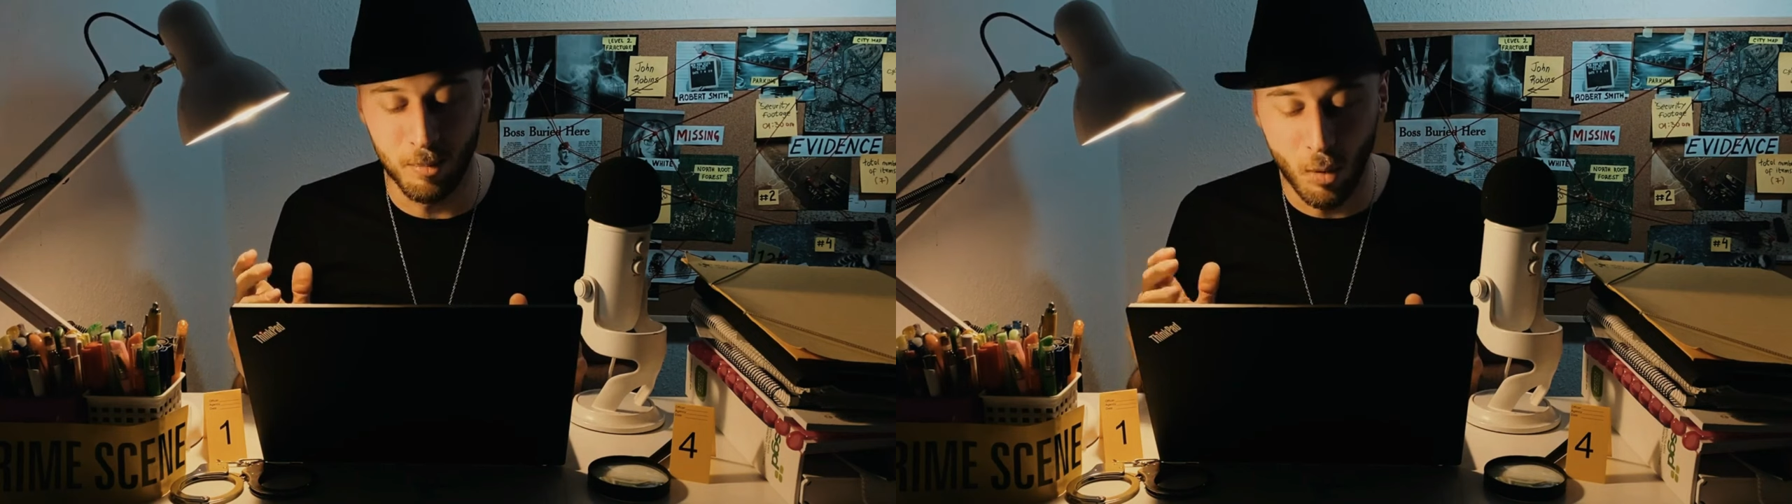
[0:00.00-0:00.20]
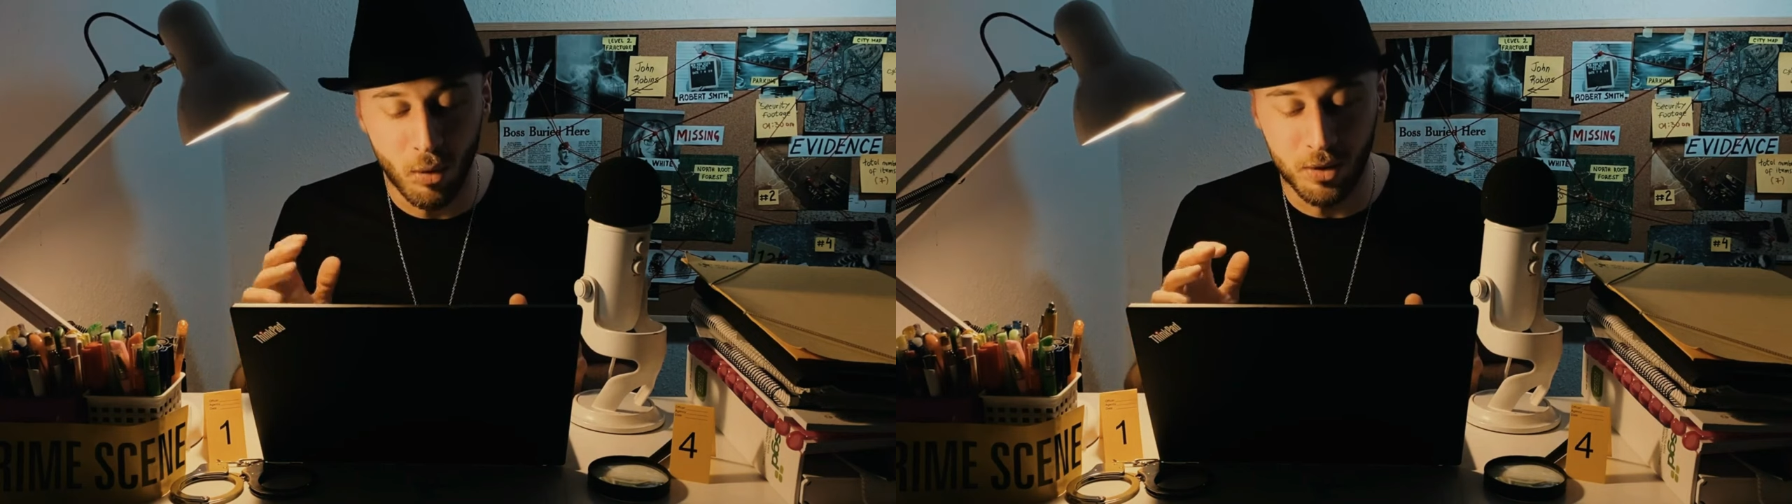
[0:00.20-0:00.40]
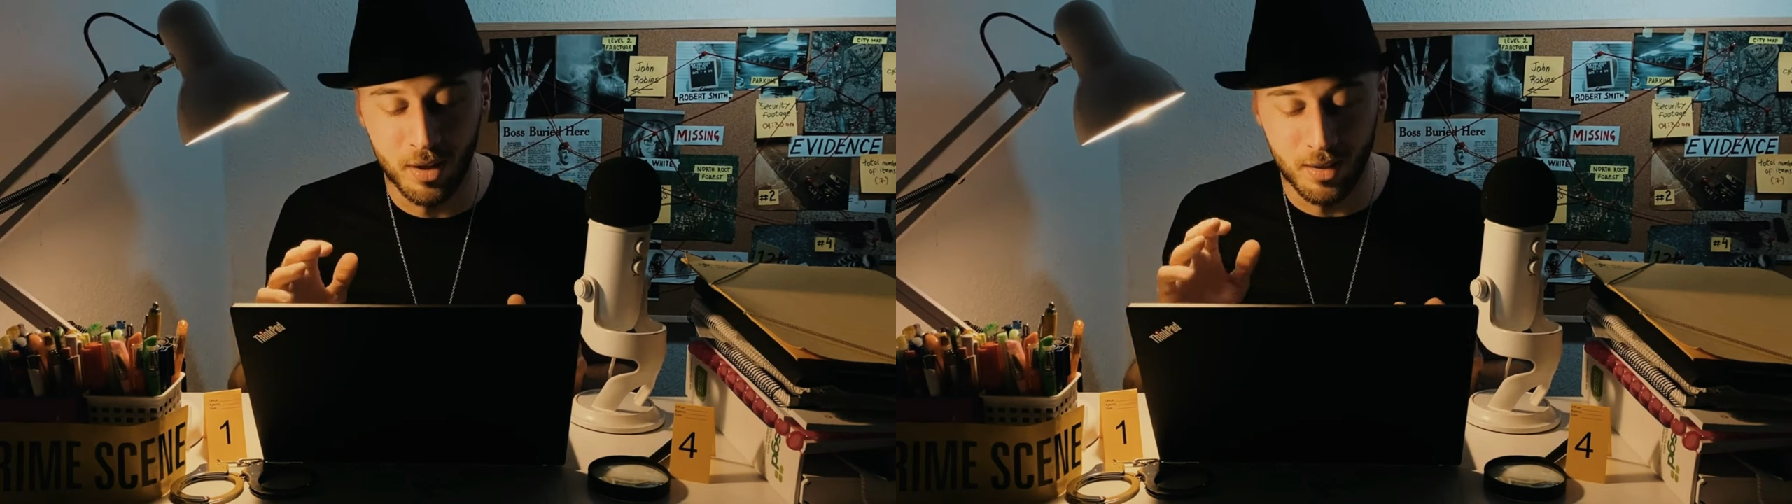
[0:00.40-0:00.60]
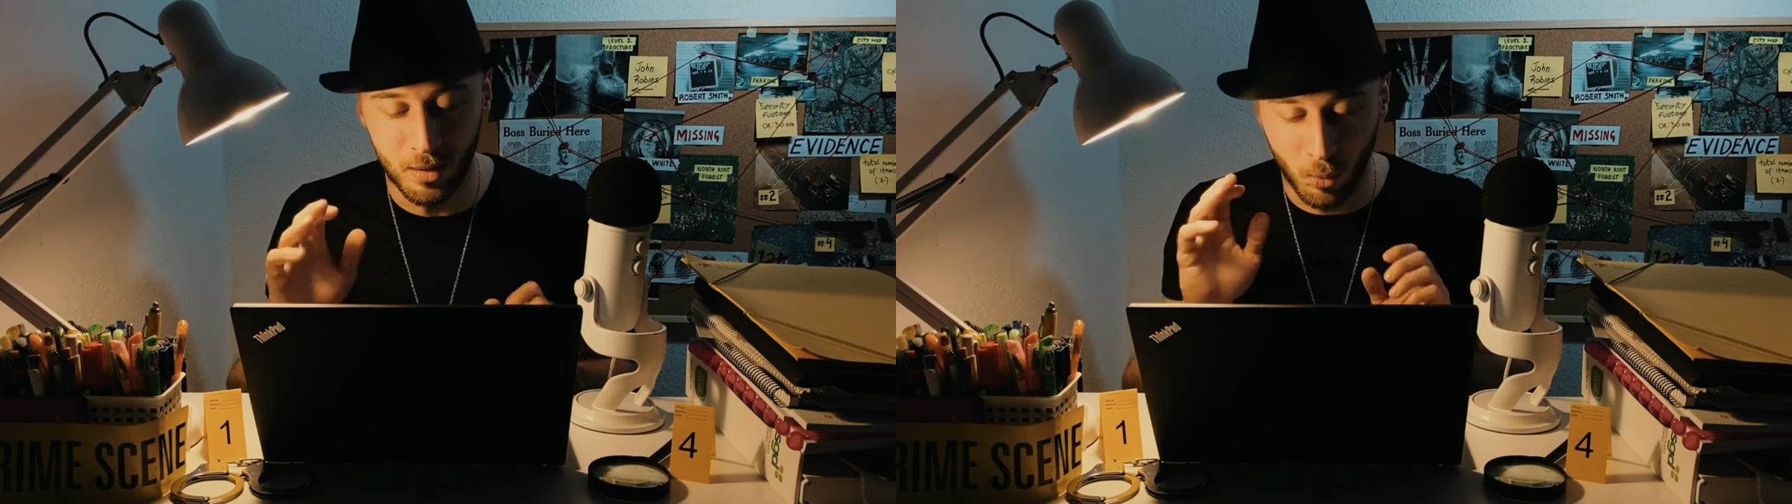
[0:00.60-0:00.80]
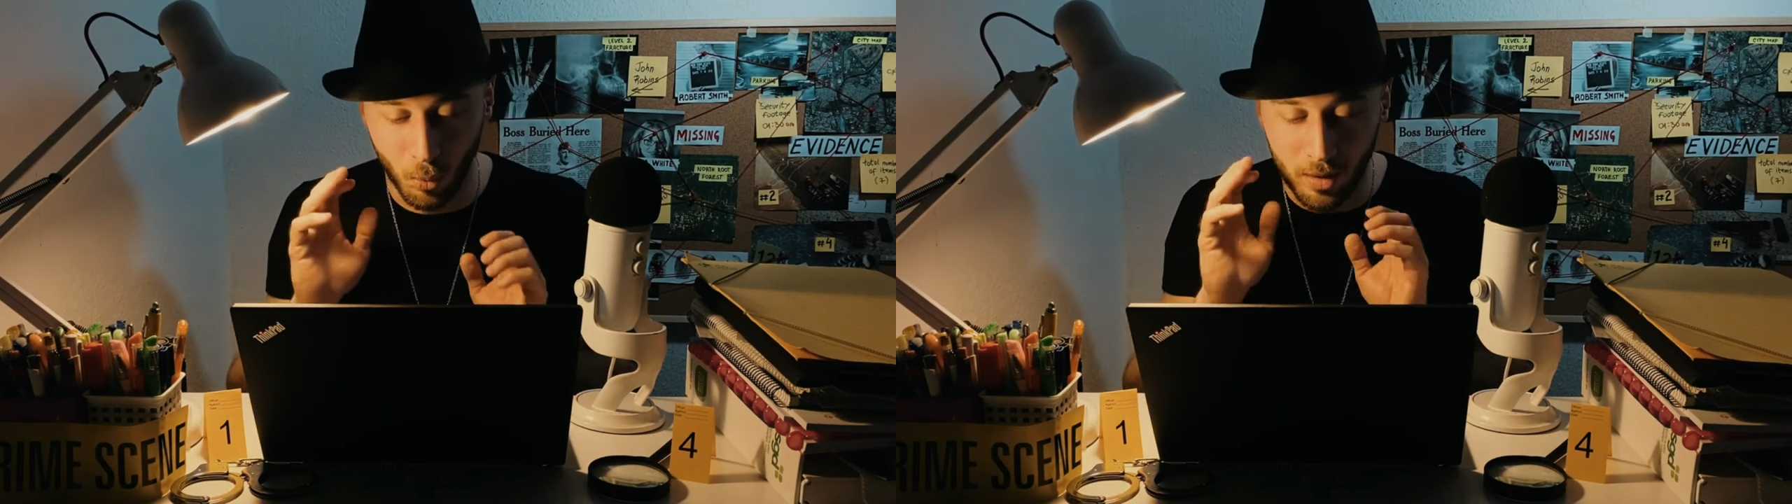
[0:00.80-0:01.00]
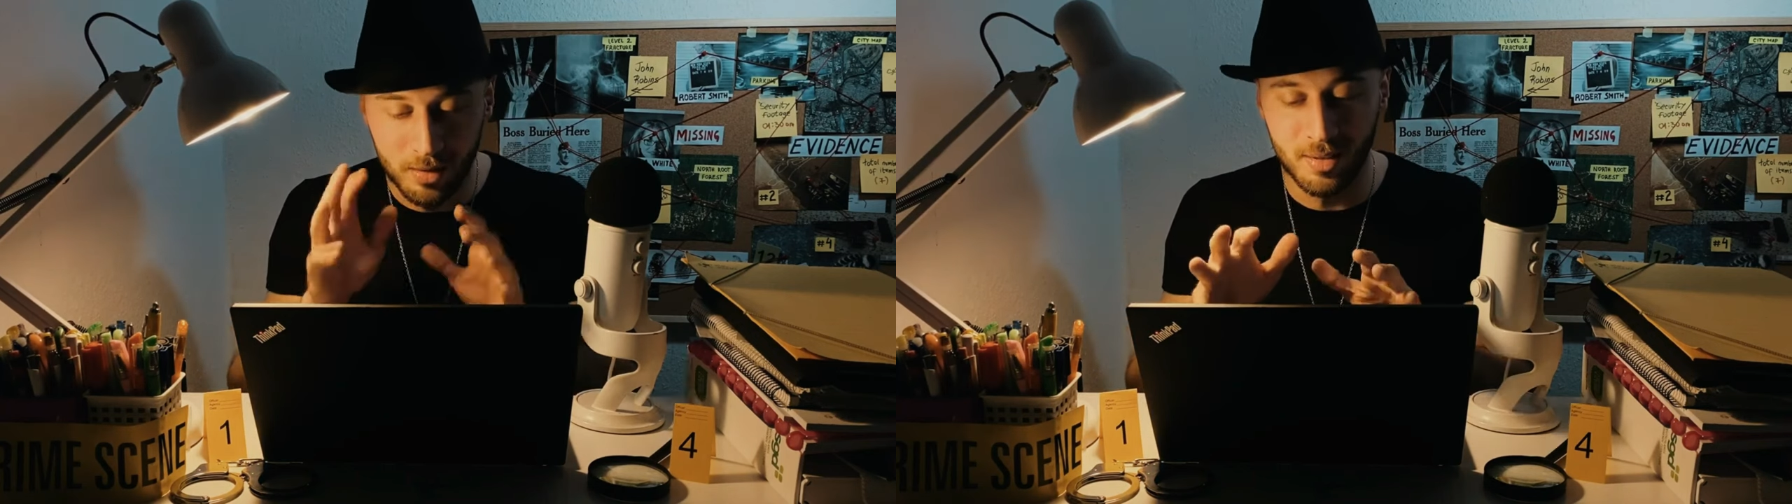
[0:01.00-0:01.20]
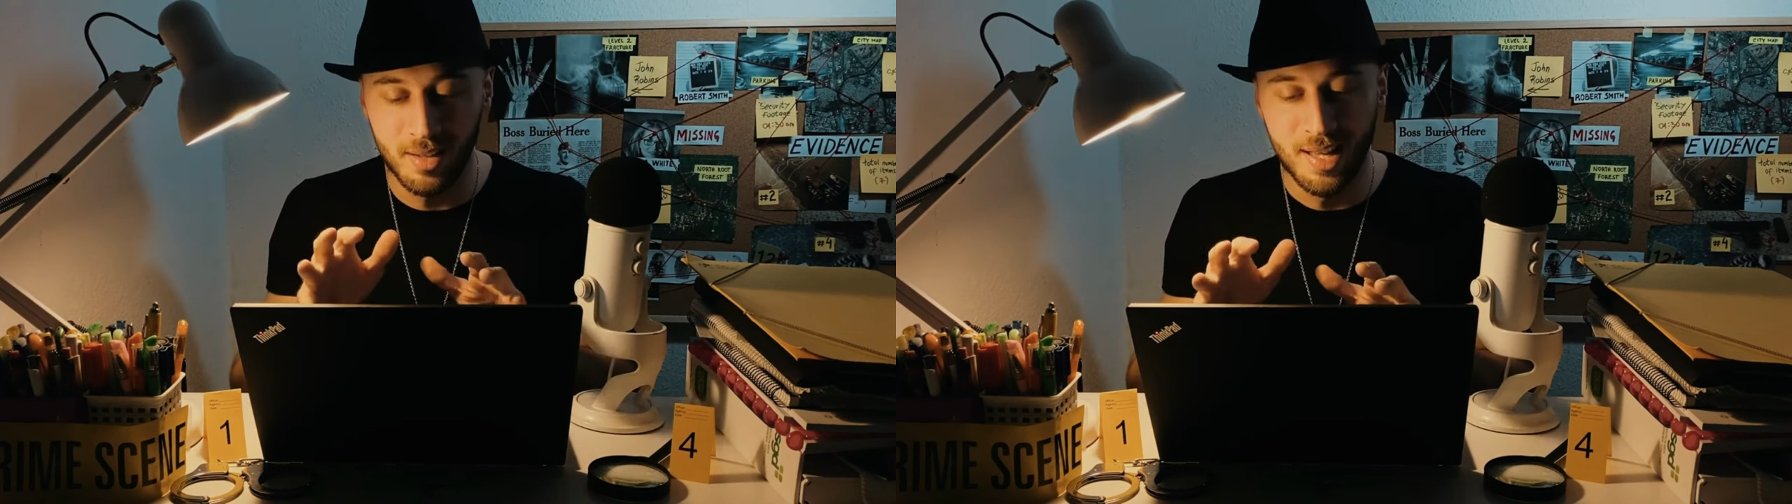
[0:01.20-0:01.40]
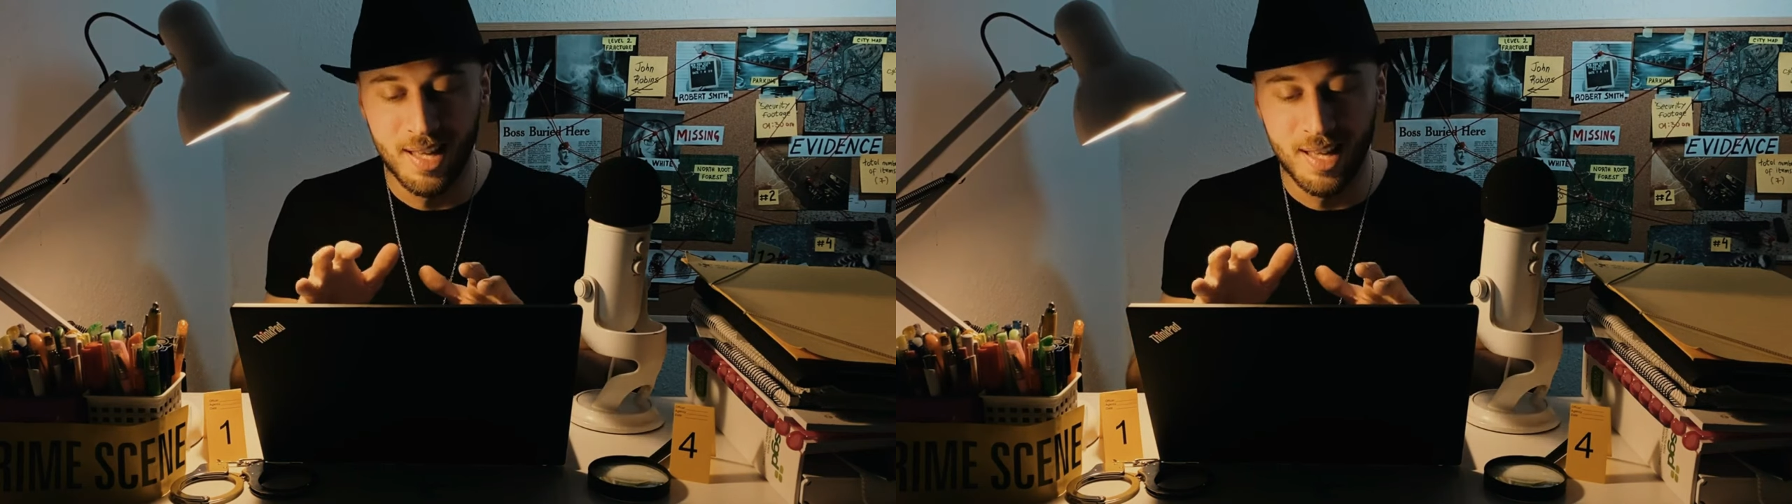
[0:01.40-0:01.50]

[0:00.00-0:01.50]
both in what